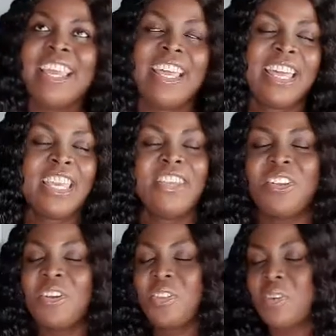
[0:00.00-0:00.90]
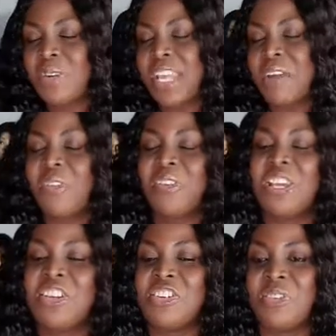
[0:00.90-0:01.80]
hey, you don't know what I was
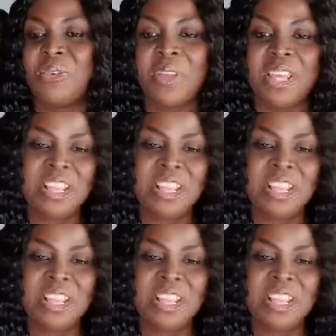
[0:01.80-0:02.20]
going through.